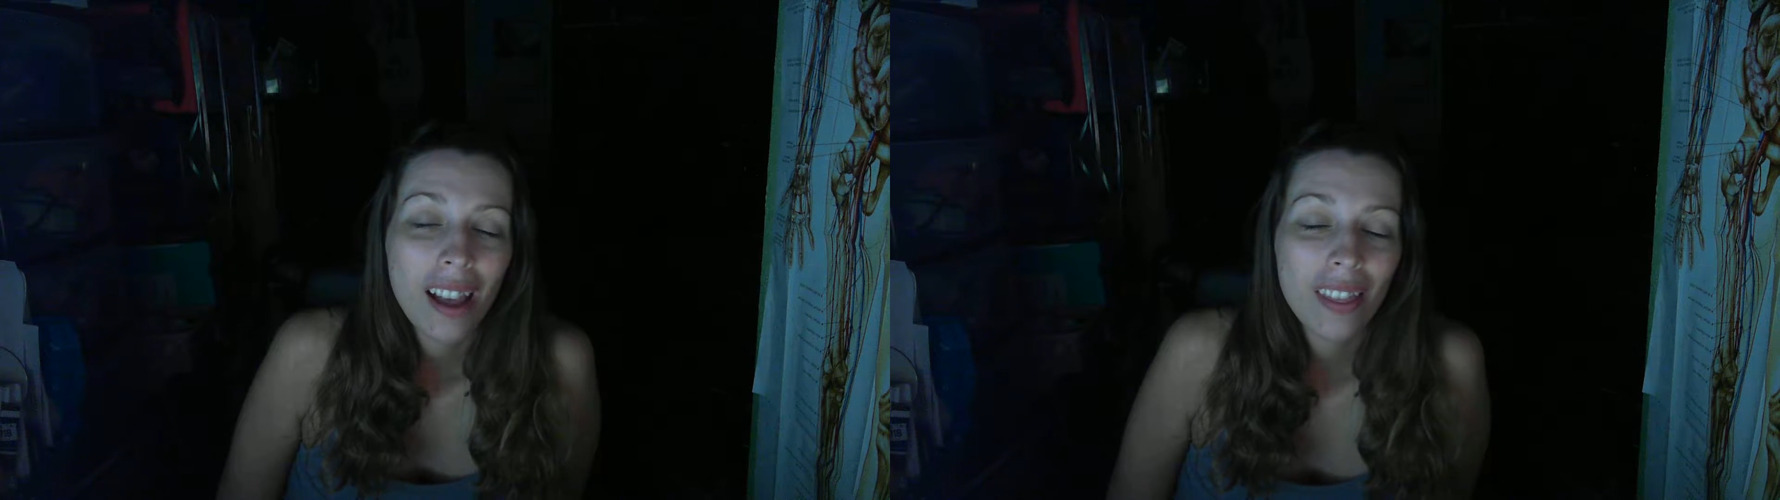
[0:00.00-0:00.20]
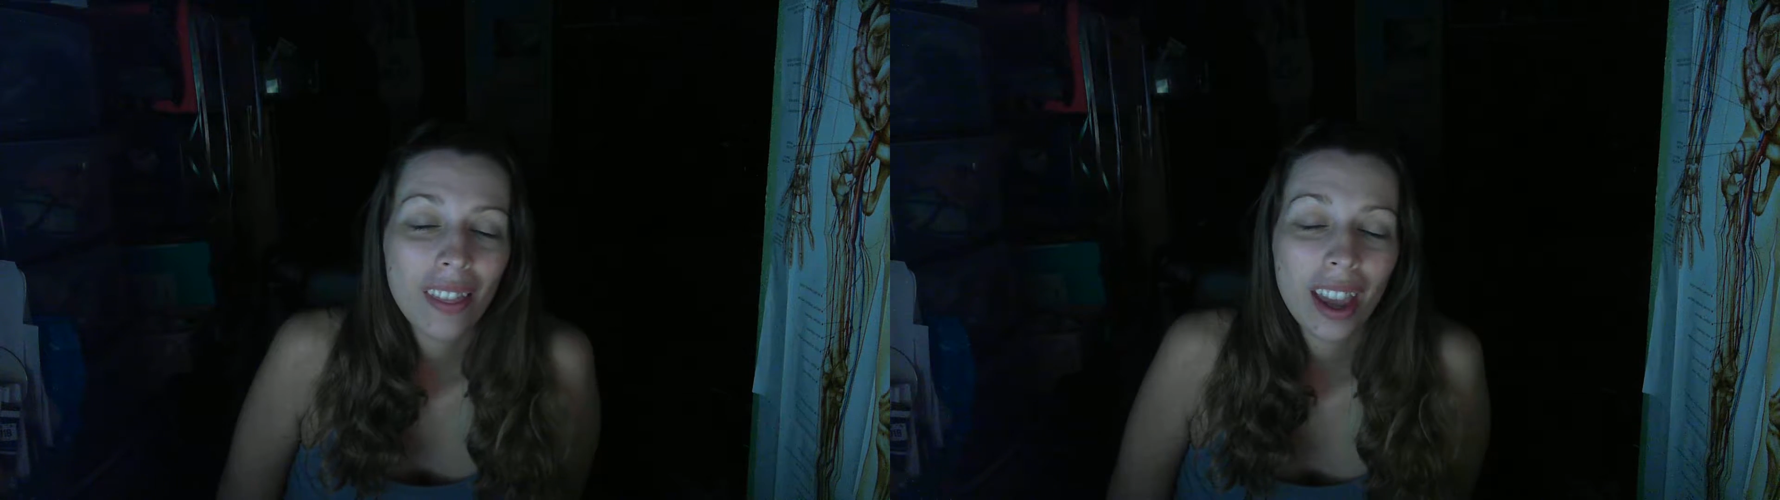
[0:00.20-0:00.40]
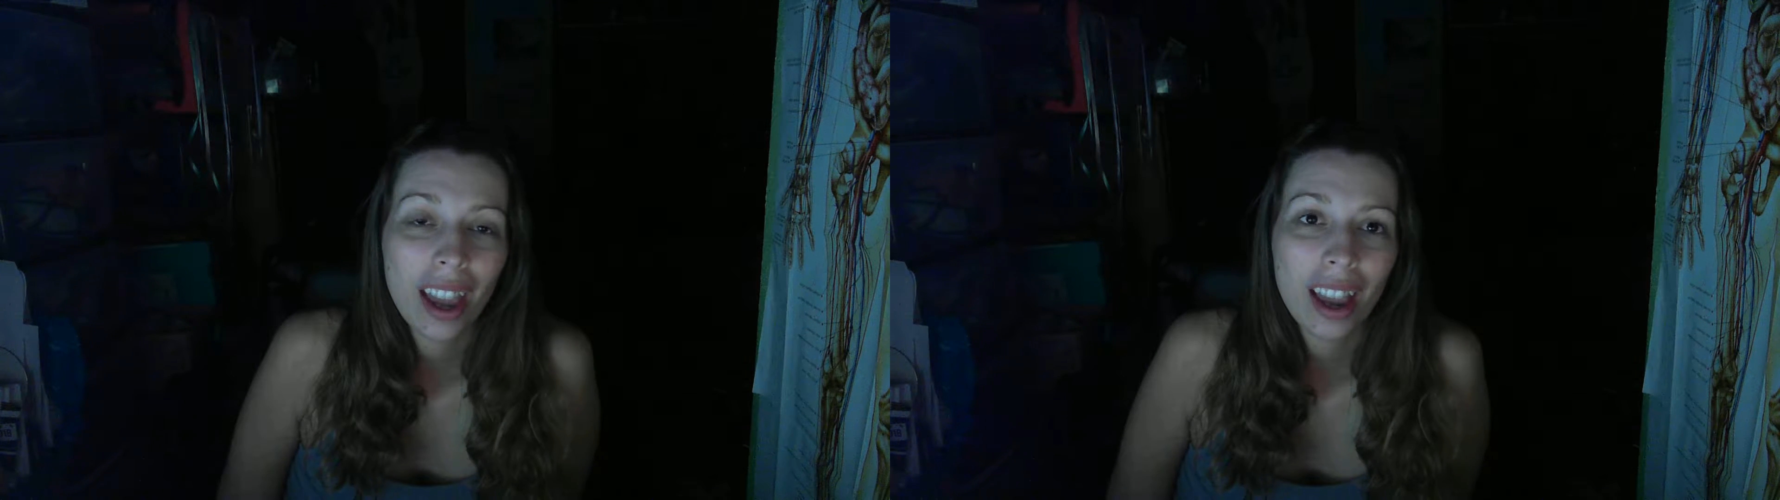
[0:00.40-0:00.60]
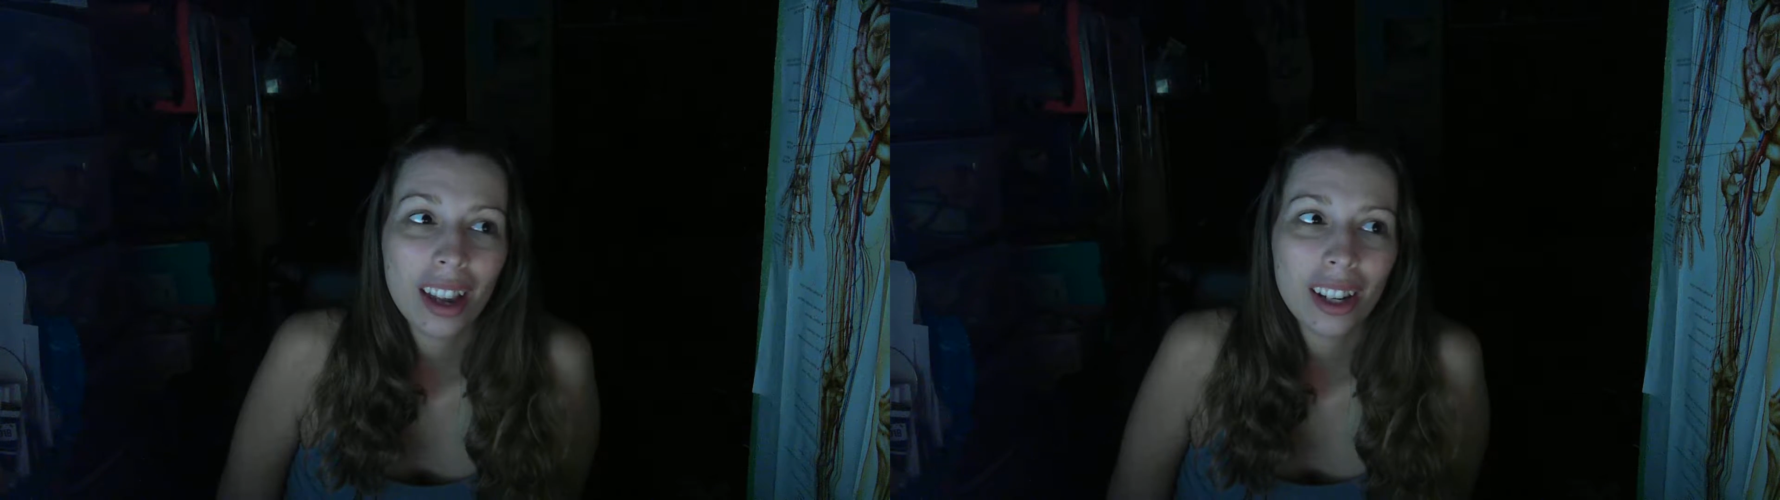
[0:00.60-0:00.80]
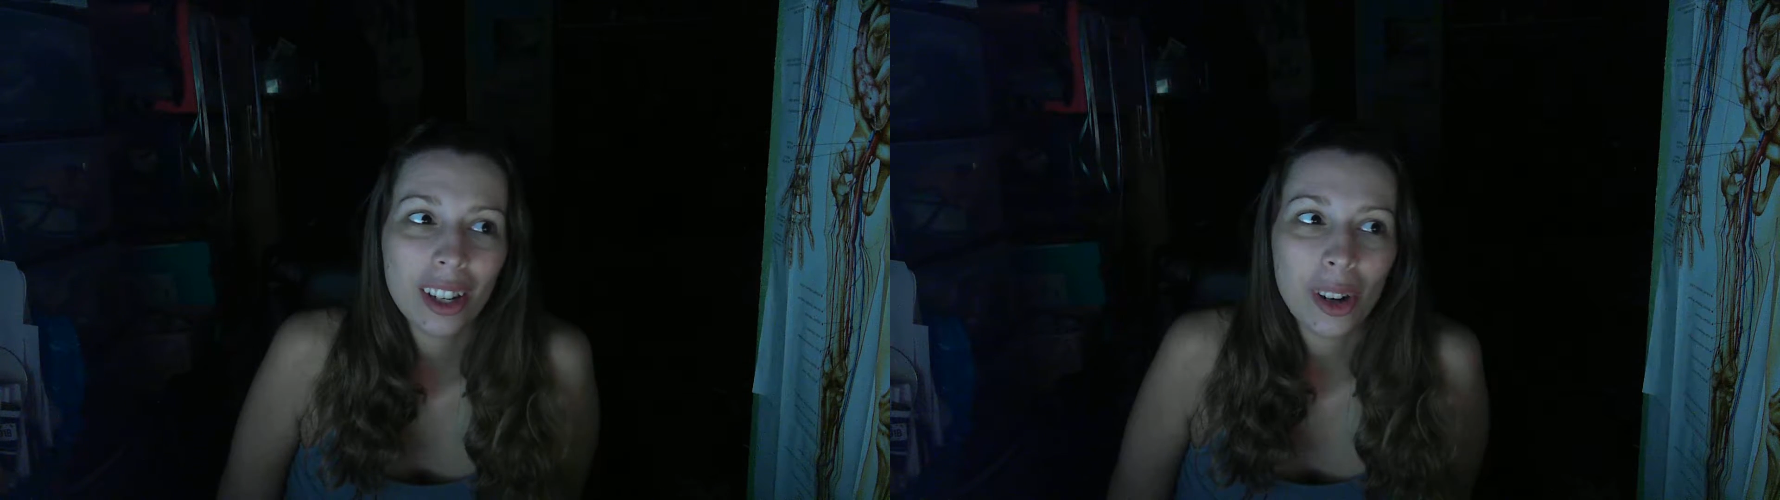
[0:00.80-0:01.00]

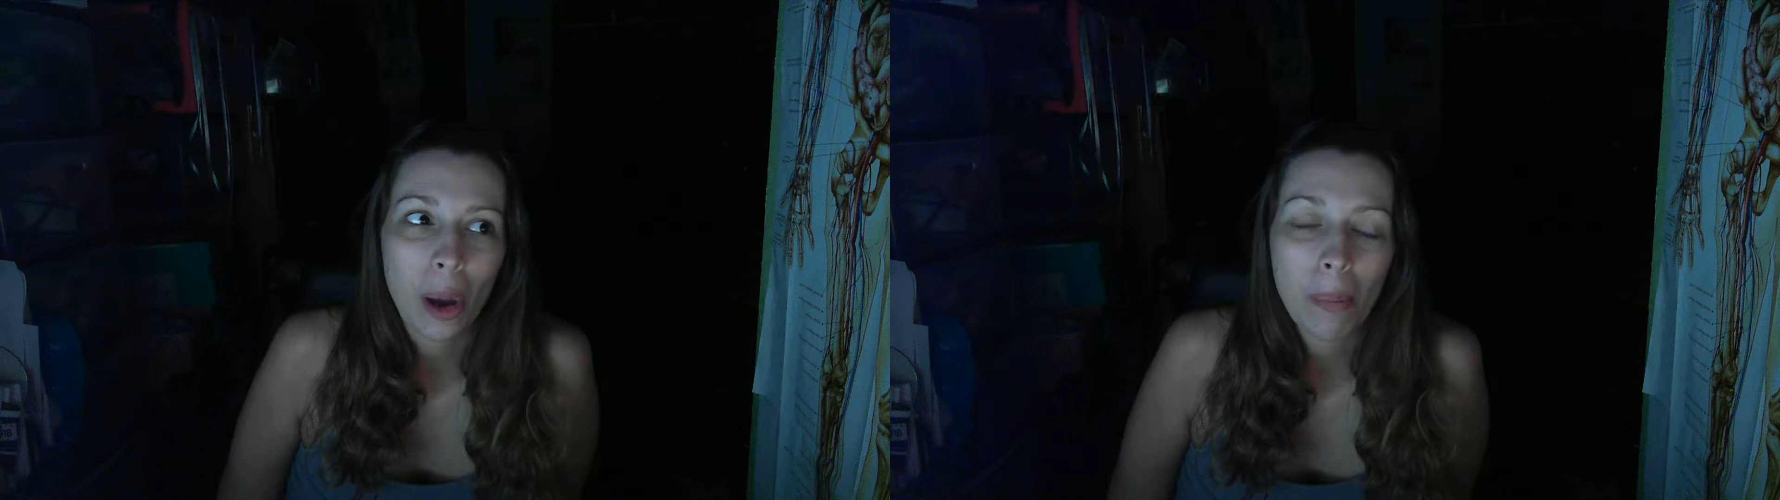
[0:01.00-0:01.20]
that, you know,